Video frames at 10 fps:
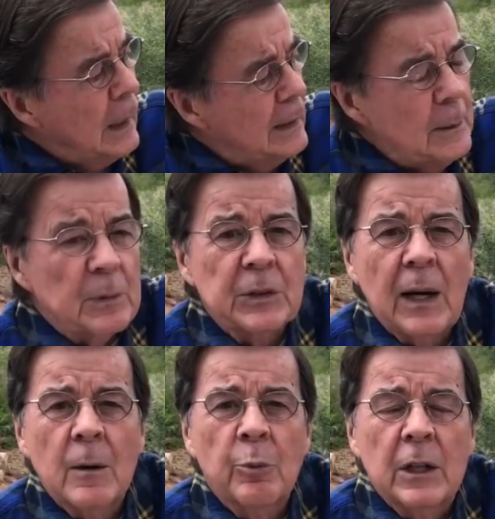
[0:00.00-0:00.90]
Keep the
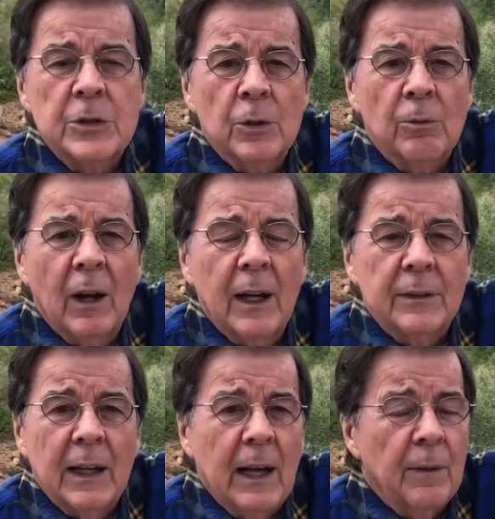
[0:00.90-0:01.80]
tire pressure right
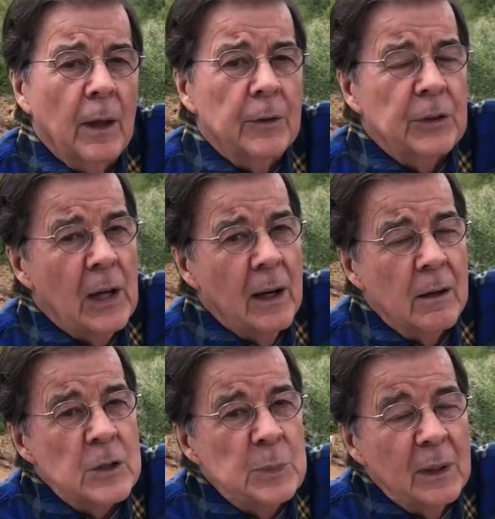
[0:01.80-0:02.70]
and the
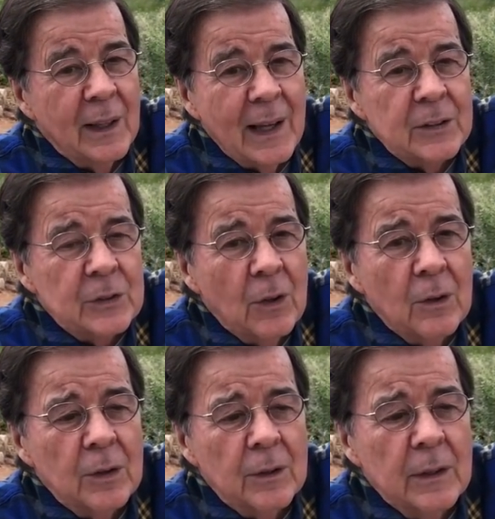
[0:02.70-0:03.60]
tires will last
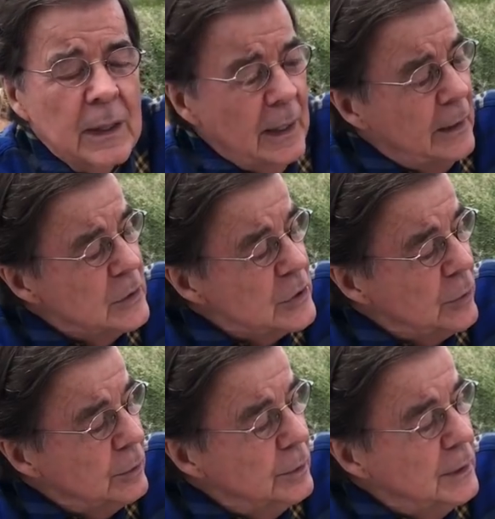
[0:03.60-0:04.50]
longer, and
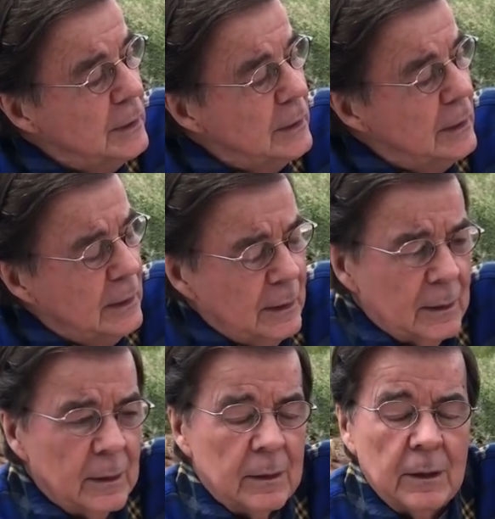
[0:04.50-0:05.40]
certainly
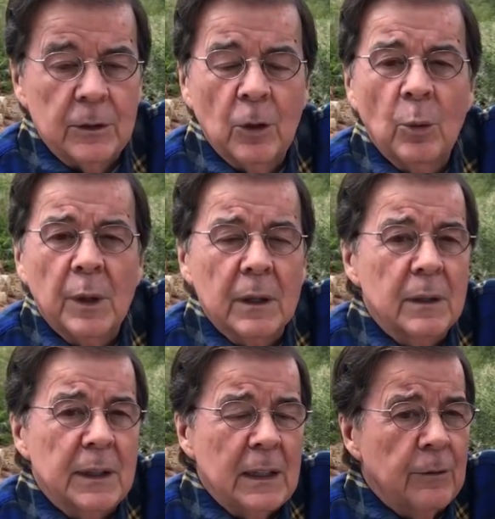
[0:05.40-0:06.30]
you don't want to
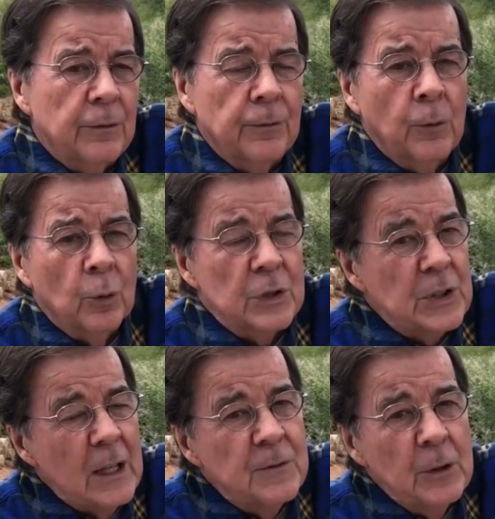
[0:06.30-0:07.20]
leave for
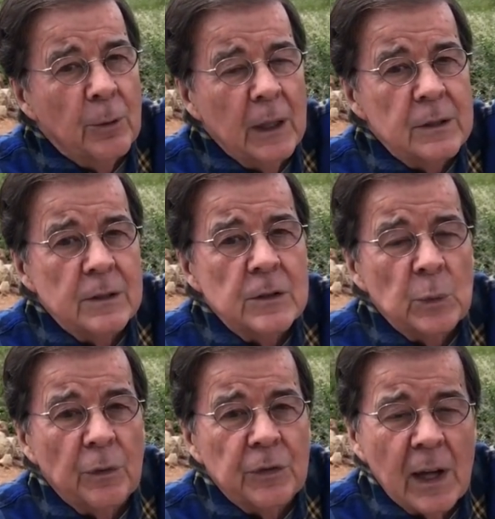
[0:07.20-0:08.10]
safety reasons
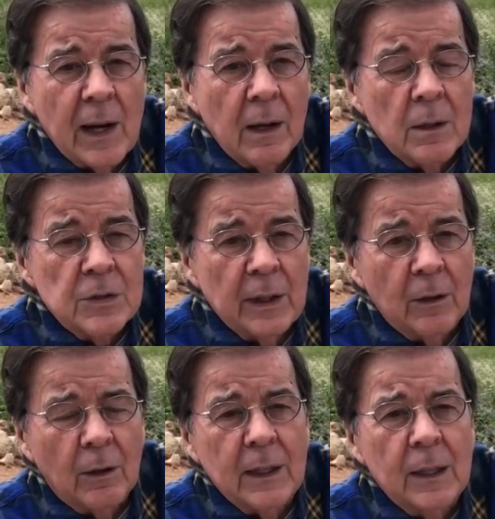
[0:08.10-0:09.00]
with tires that
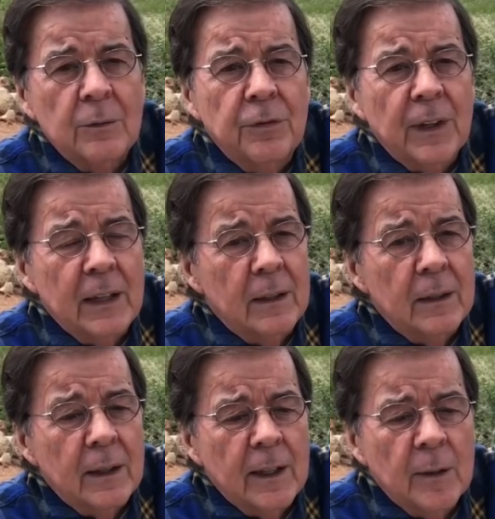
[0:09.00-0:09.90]
are
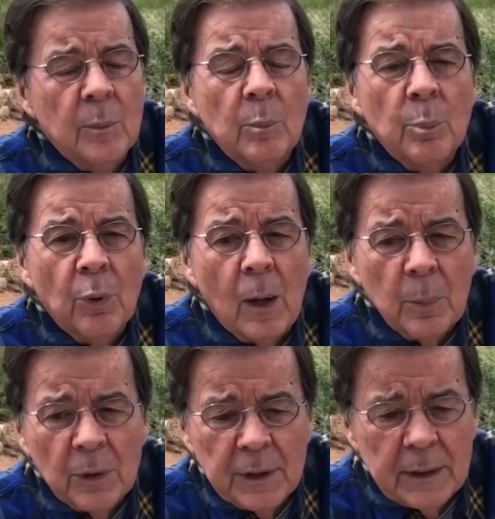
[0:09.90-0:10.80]
inflated
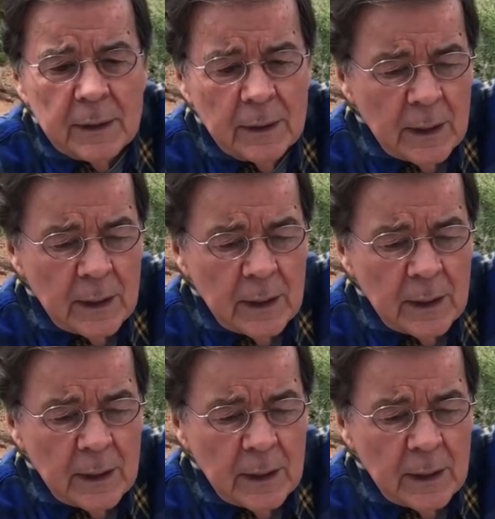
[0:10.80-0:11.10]
improperly.